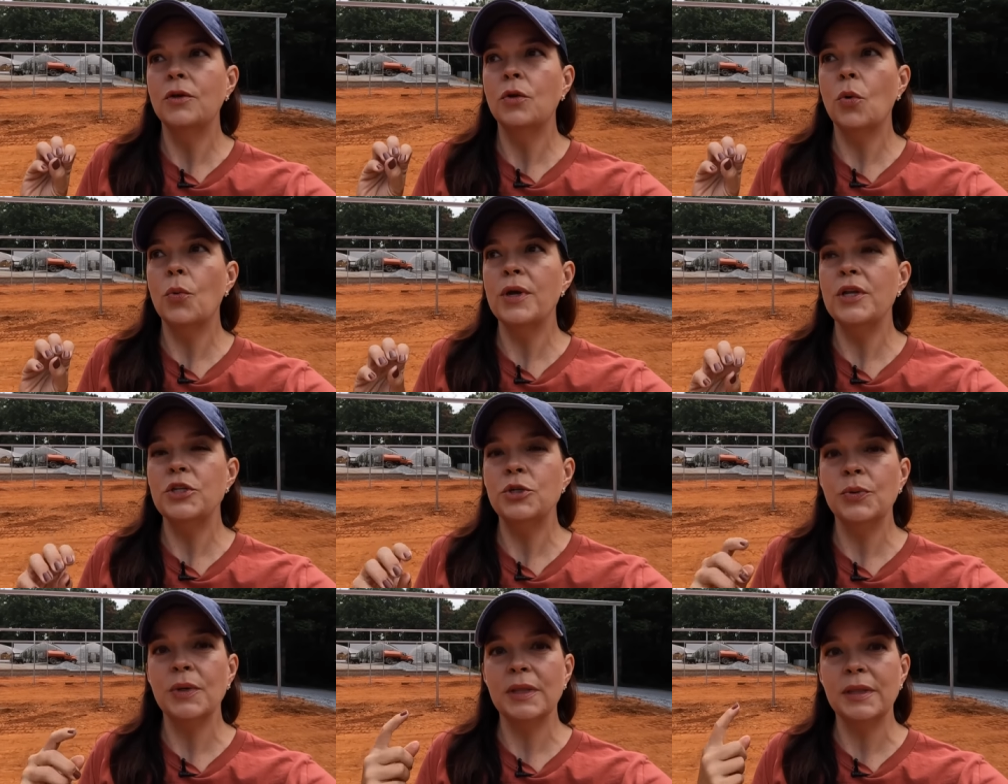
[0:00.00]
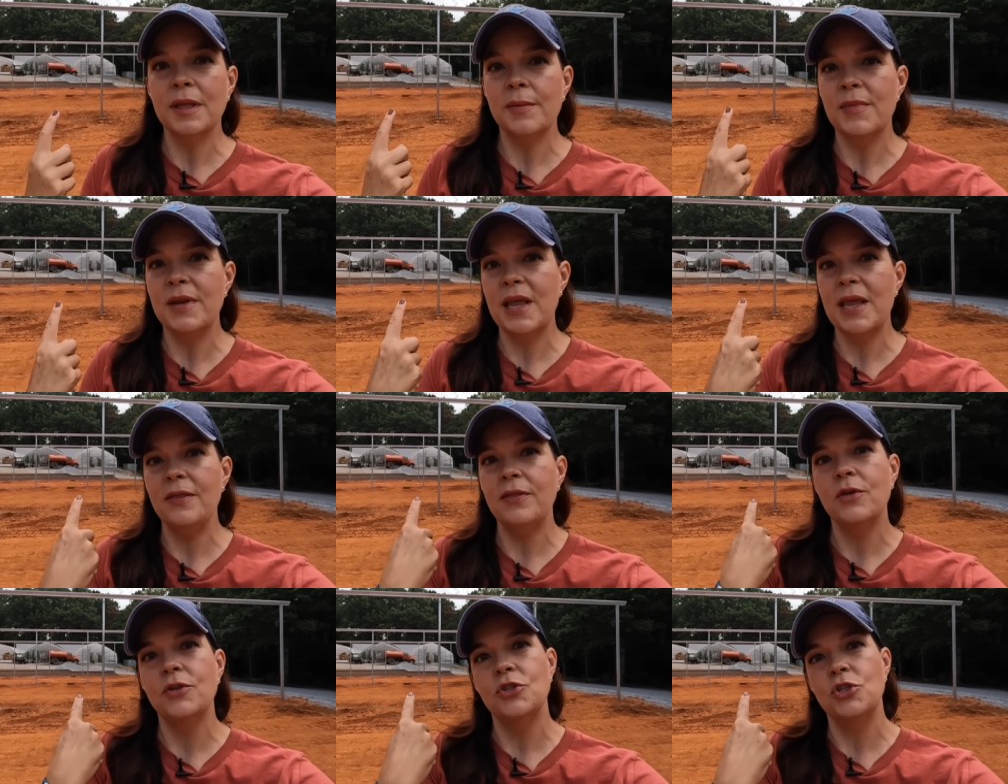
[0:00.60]
going to
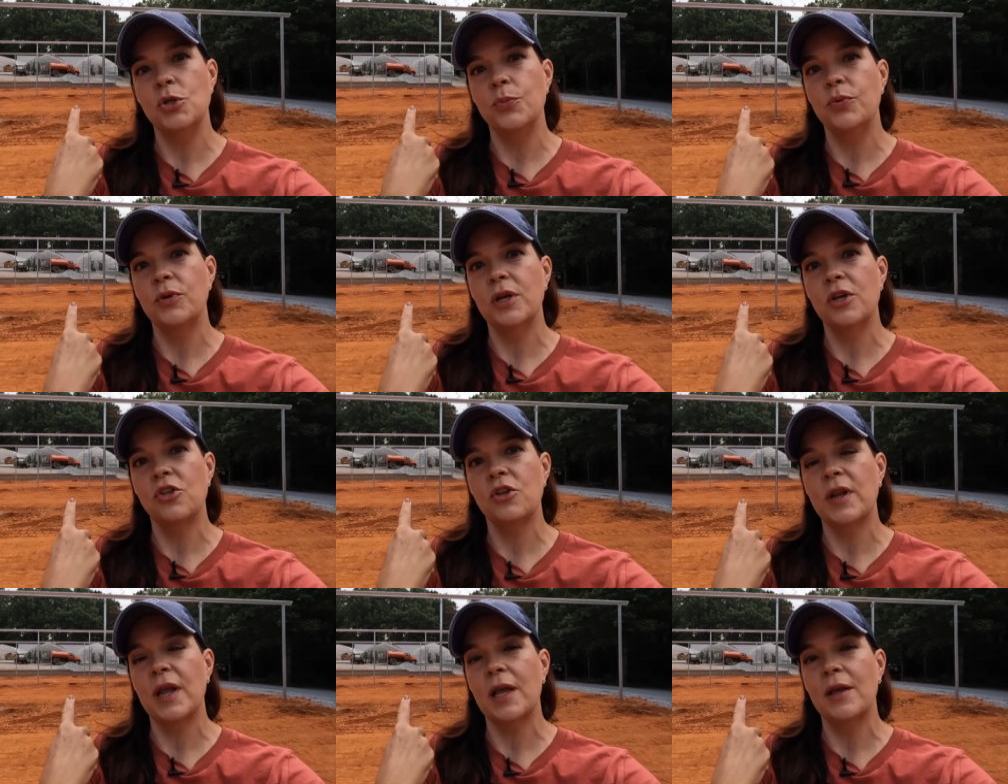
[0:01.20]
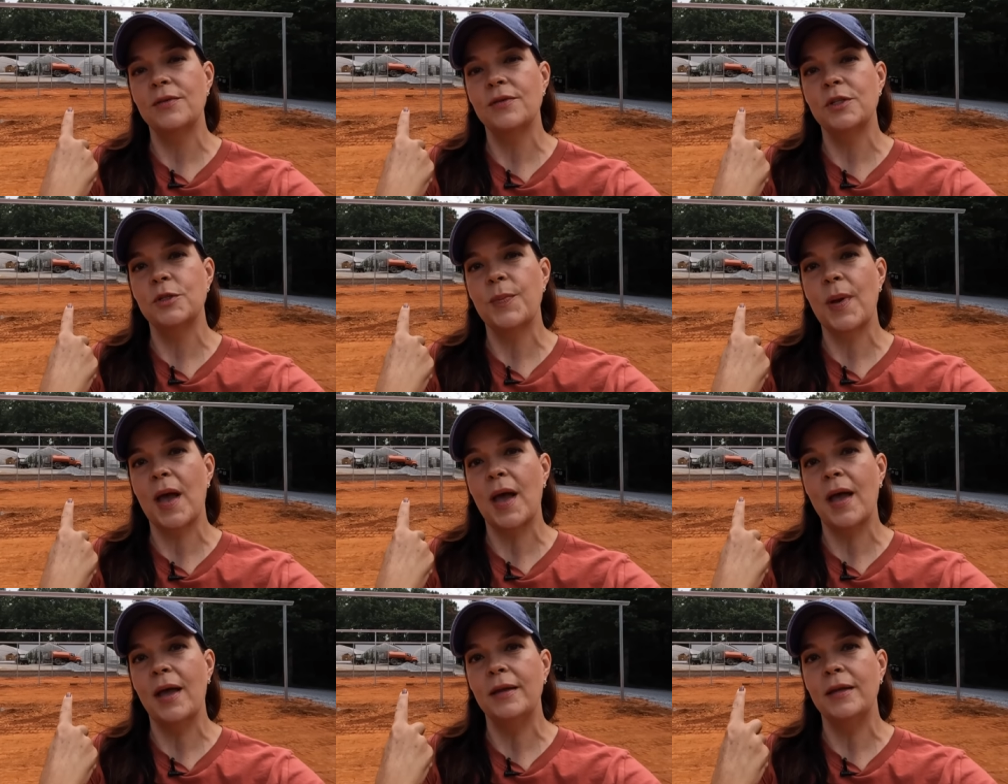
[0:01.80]
eliminate those two production houses
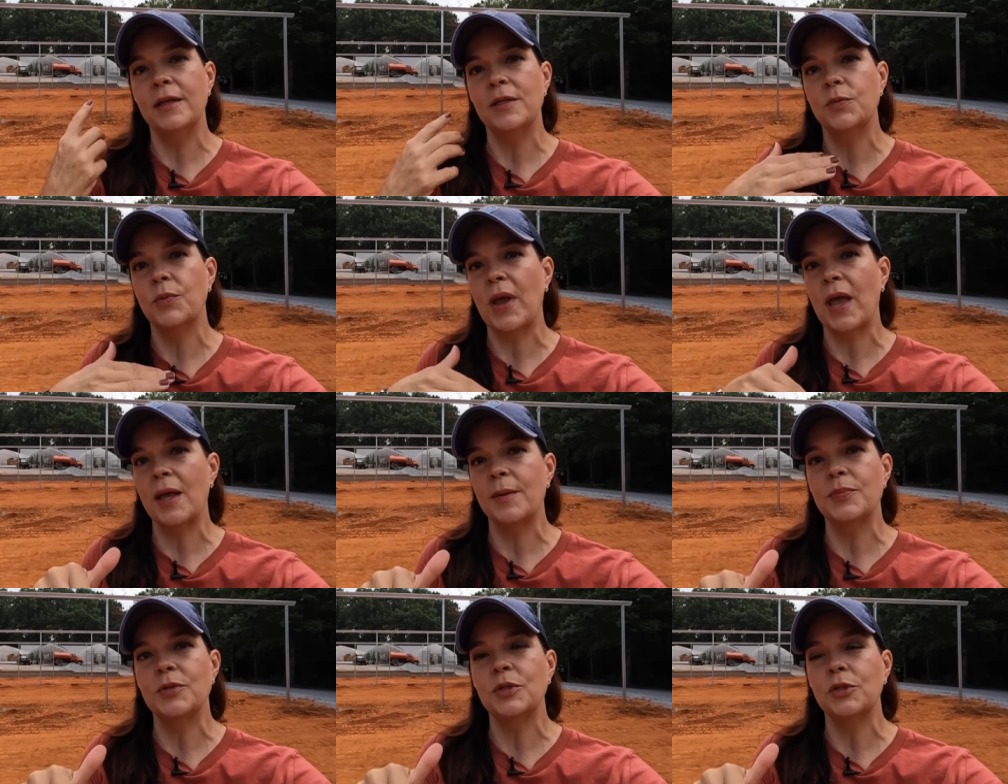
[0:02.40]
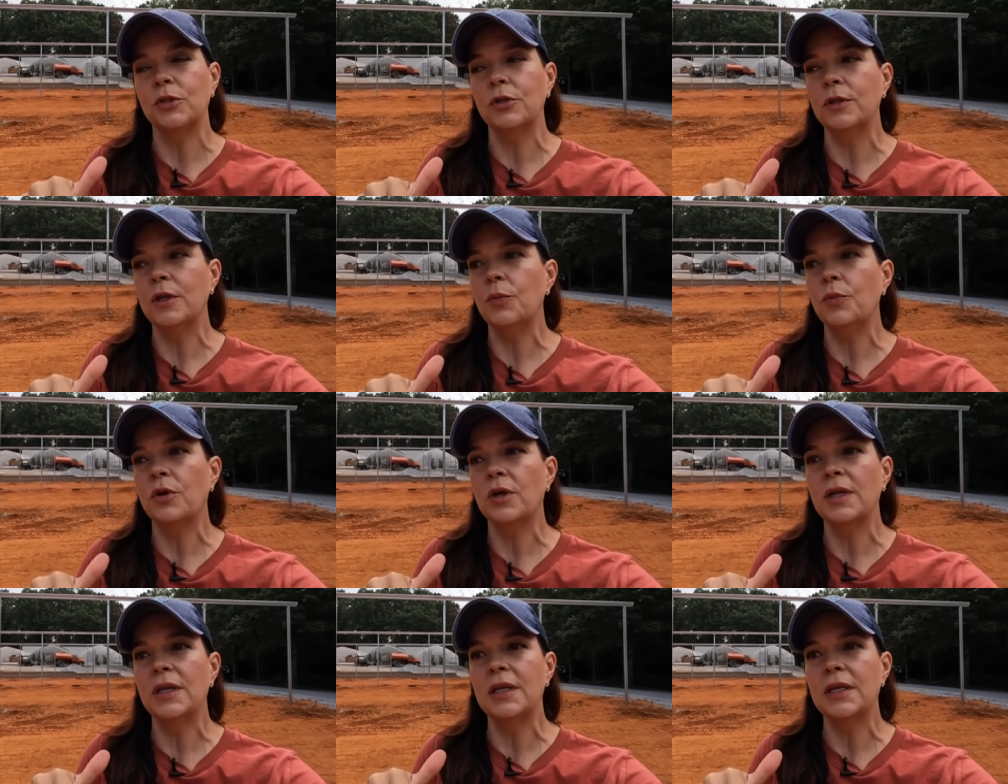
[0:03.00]
behind us. Absolutely,
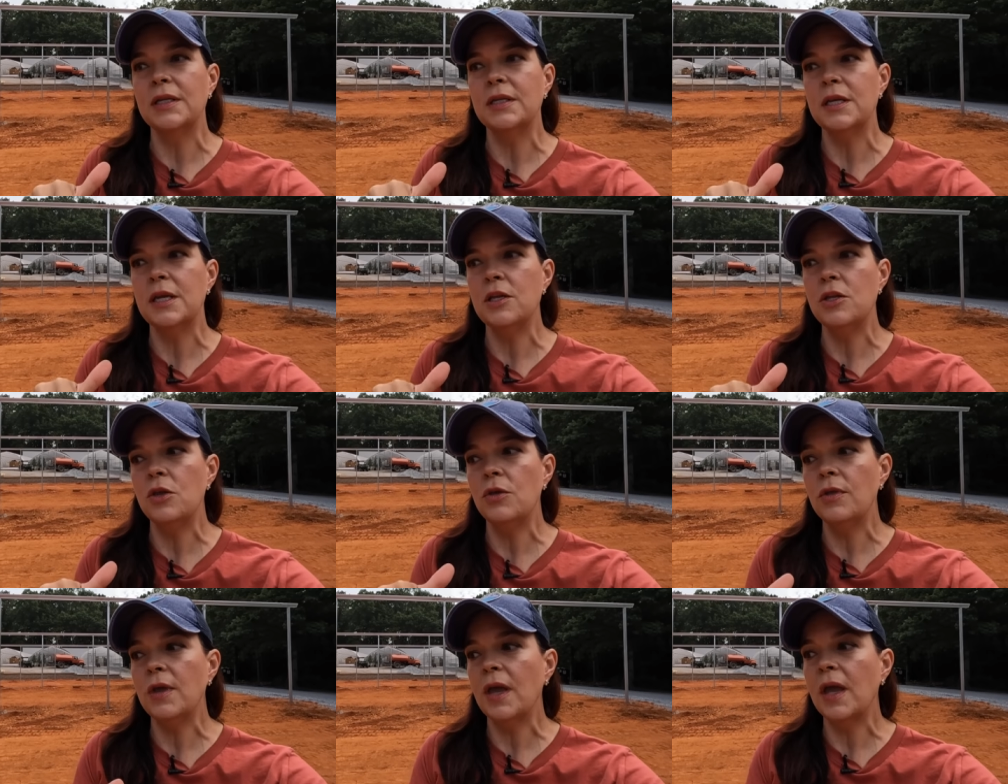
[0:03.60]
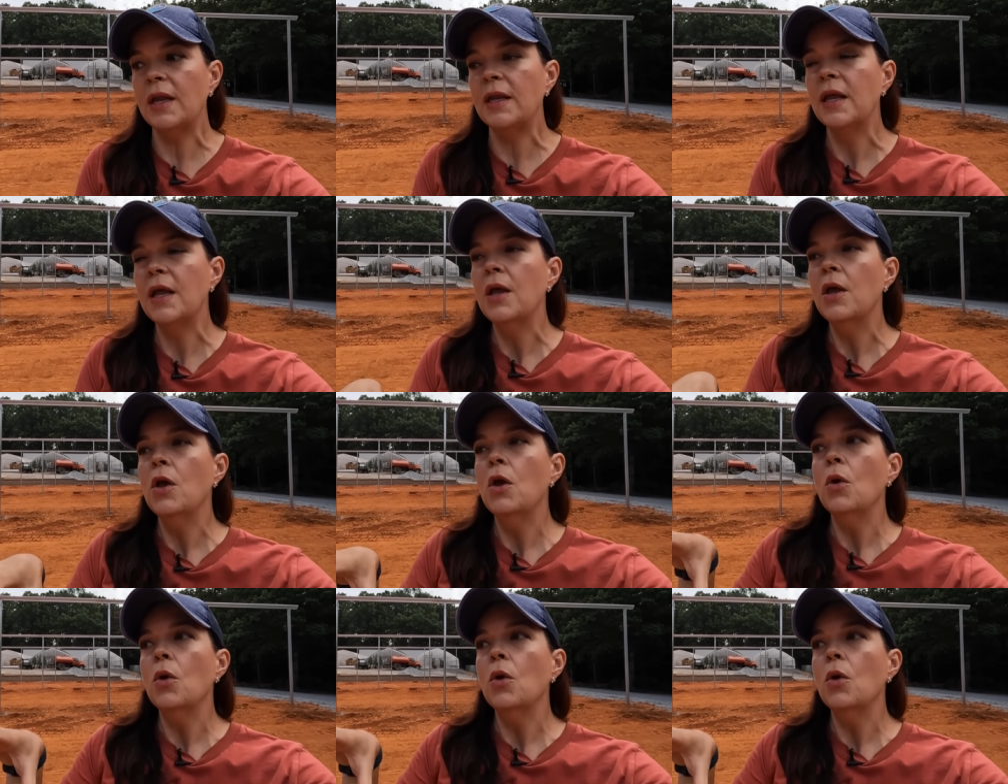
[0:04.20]
we're going to continue that.